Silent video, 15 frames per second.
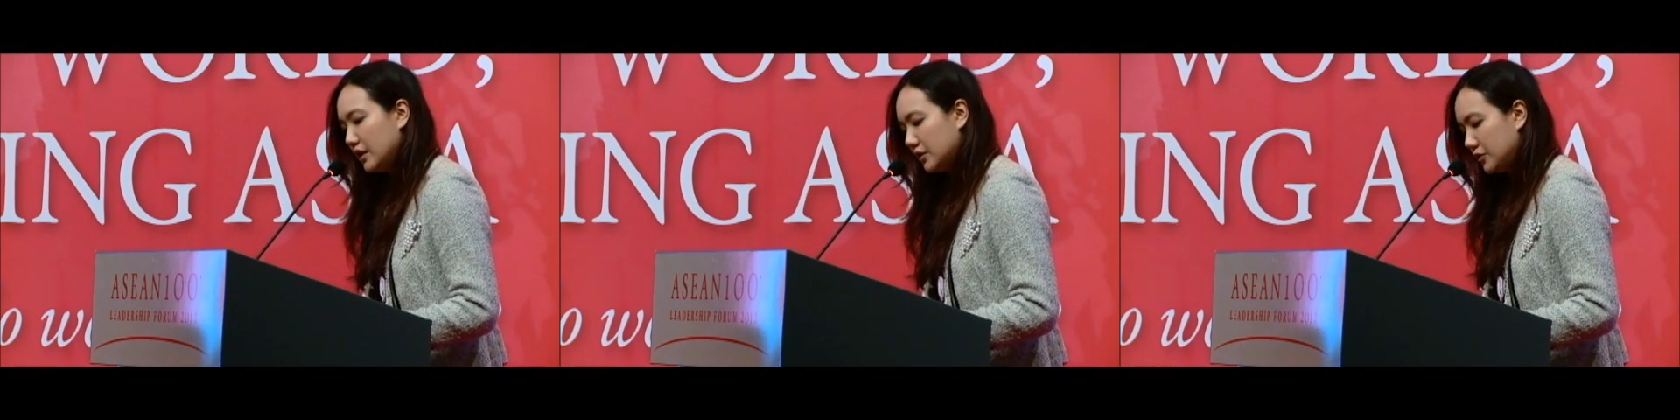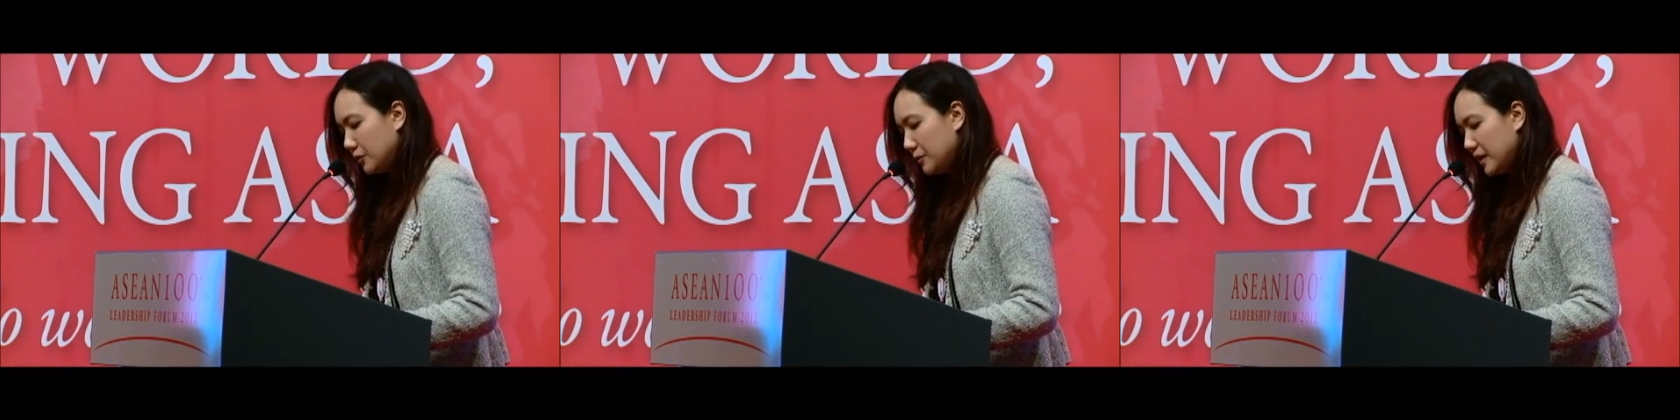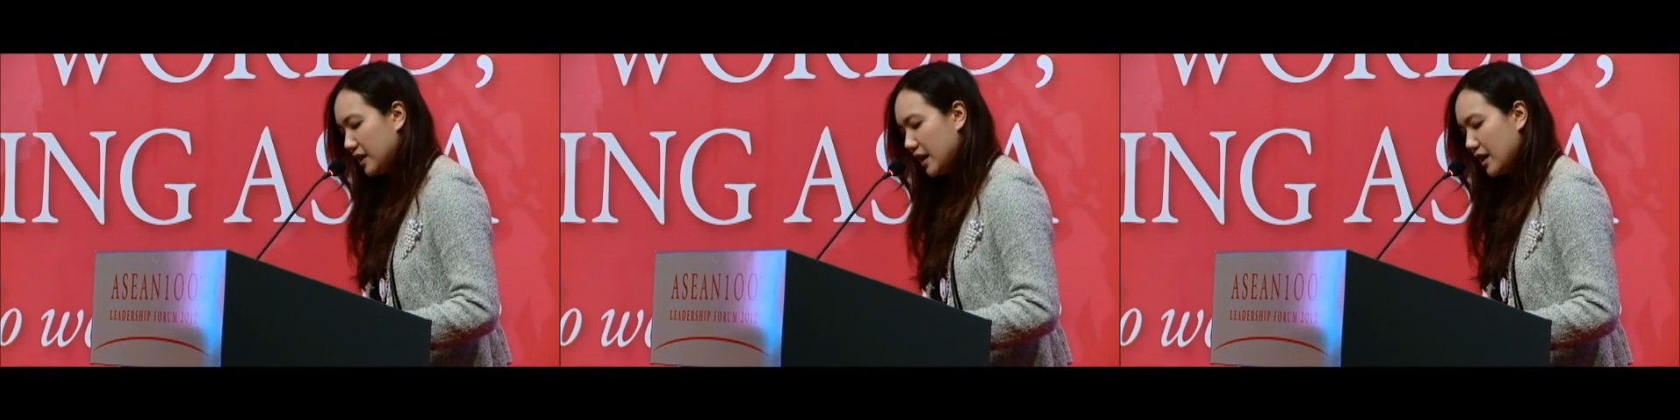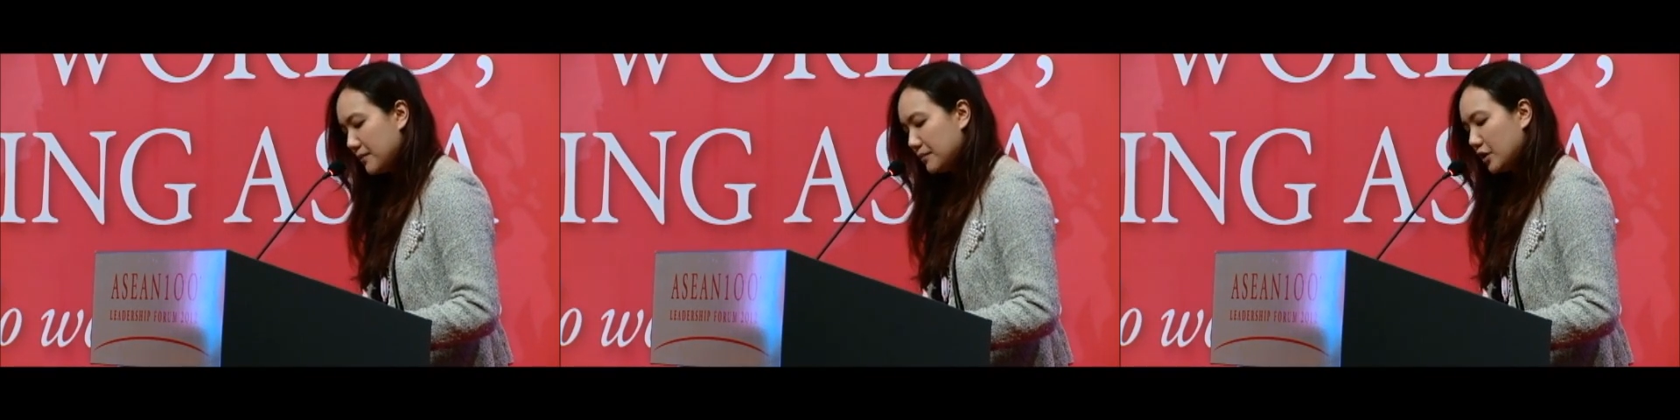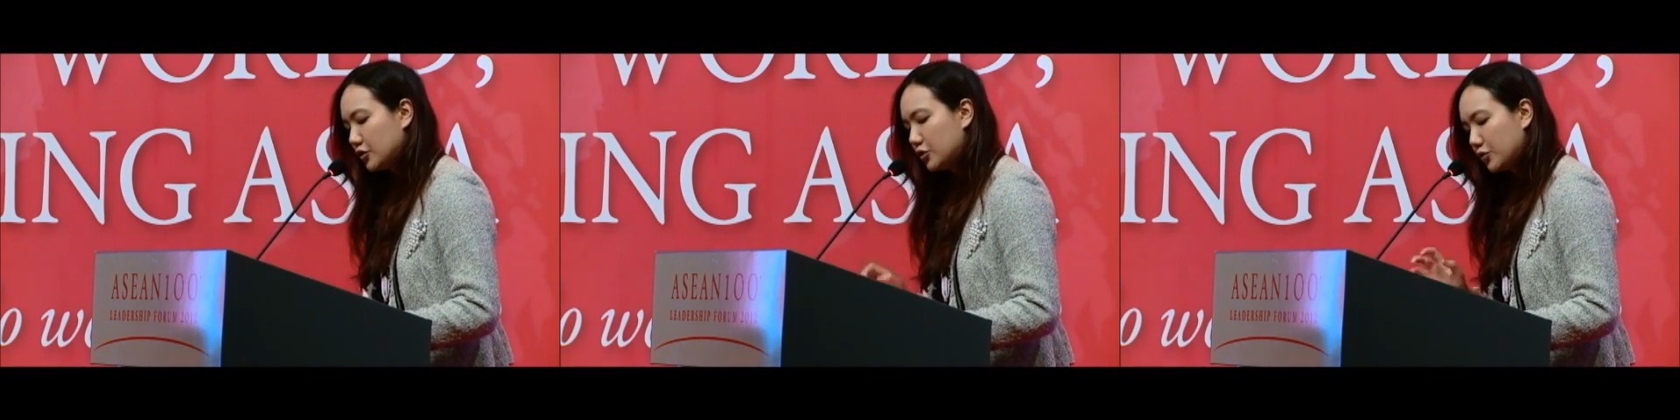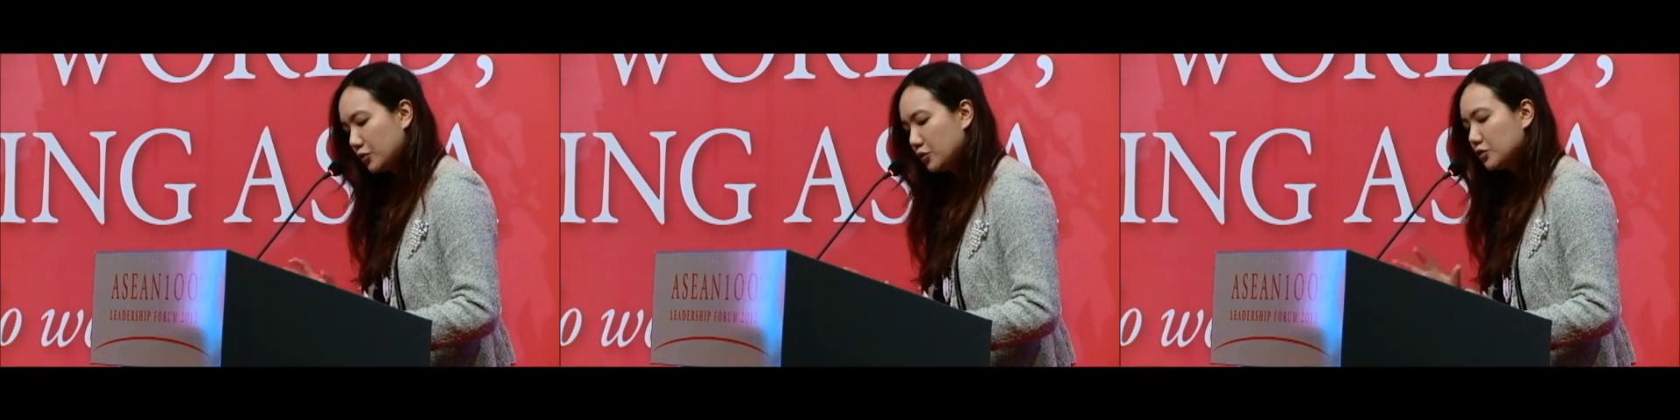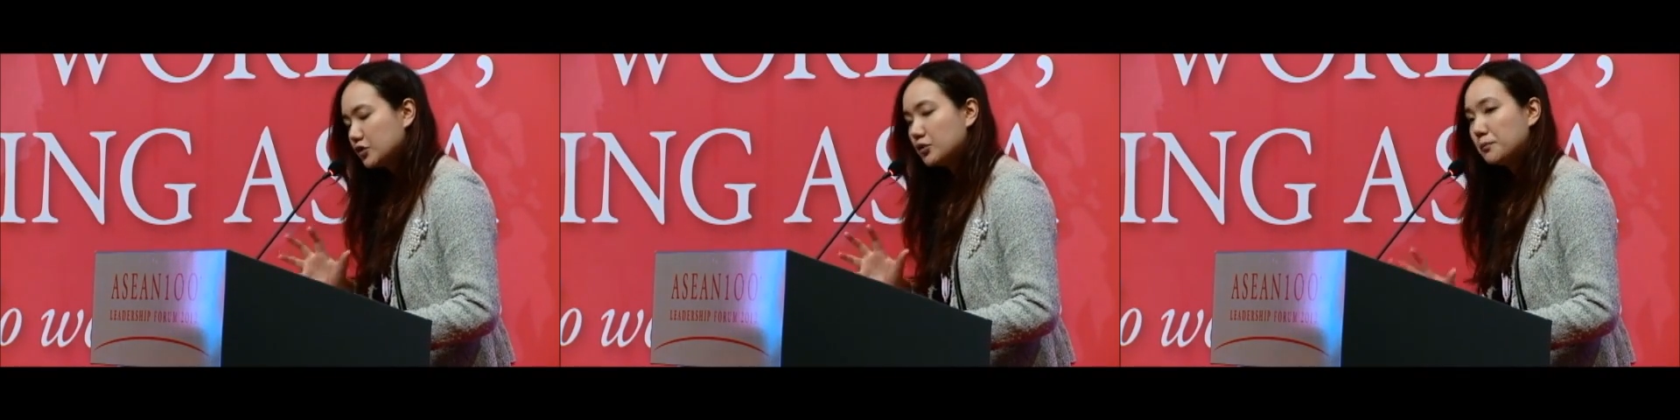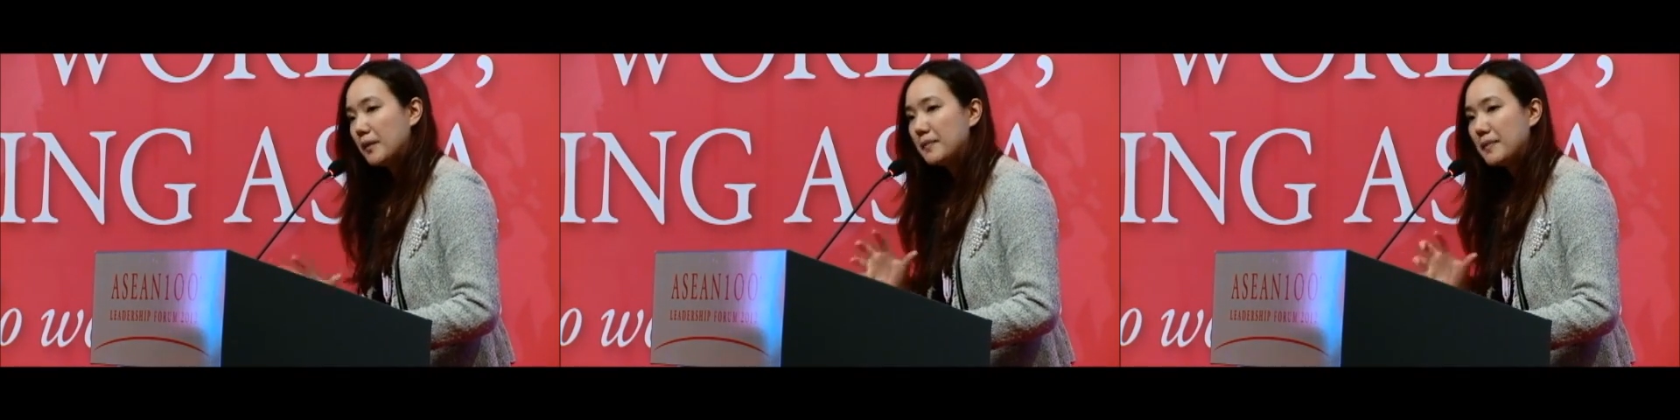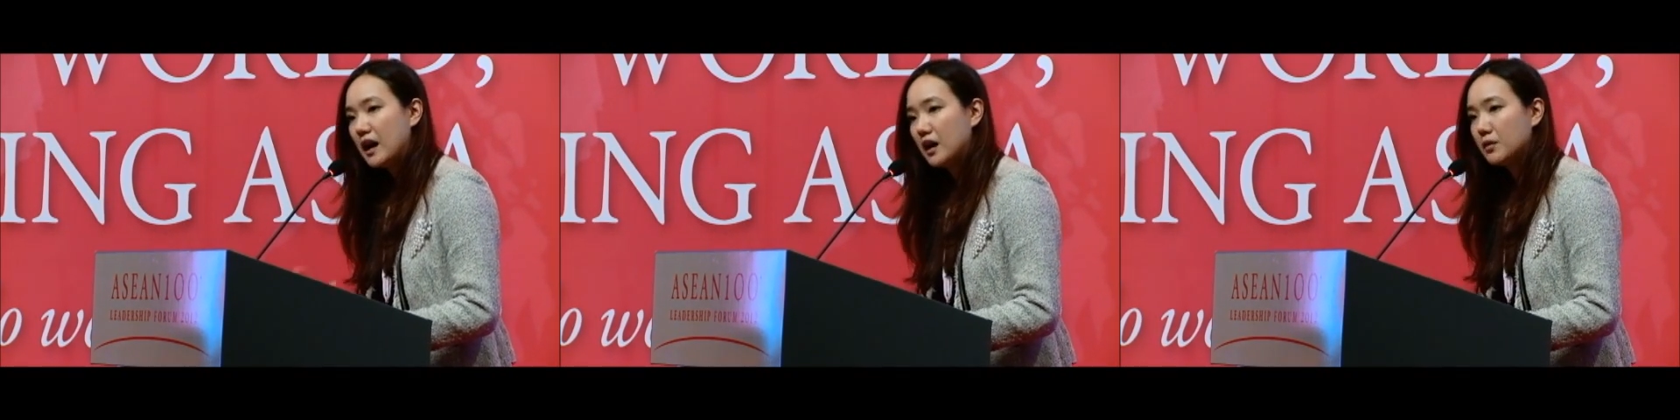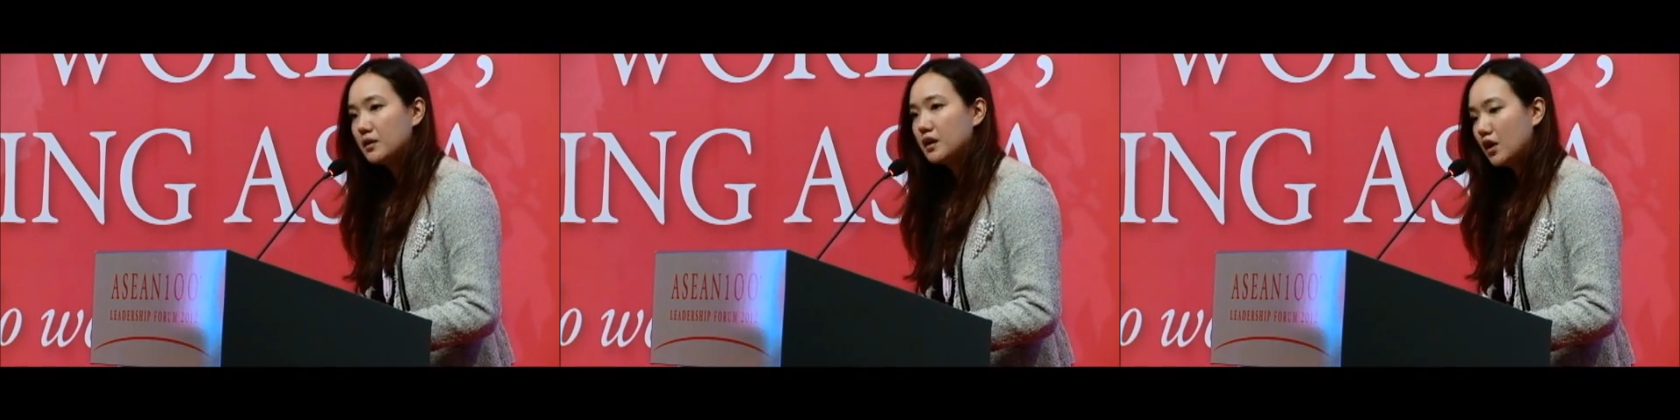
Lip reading: to become a true superpower